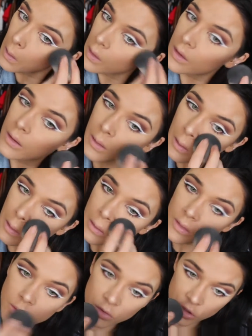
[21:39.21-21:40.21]
the
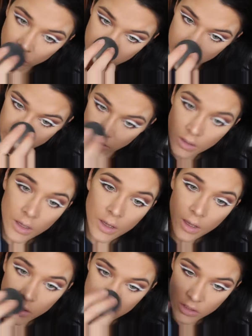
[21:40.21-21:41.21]
majority of it.
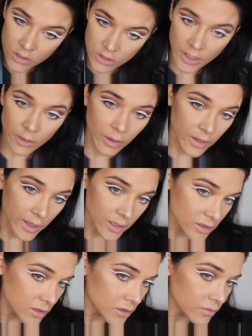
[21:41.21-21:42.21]
Just take away the
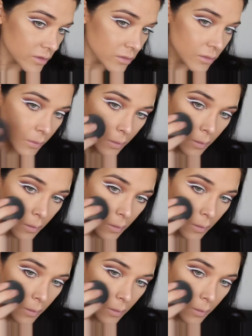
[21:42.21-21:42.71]
excess of it.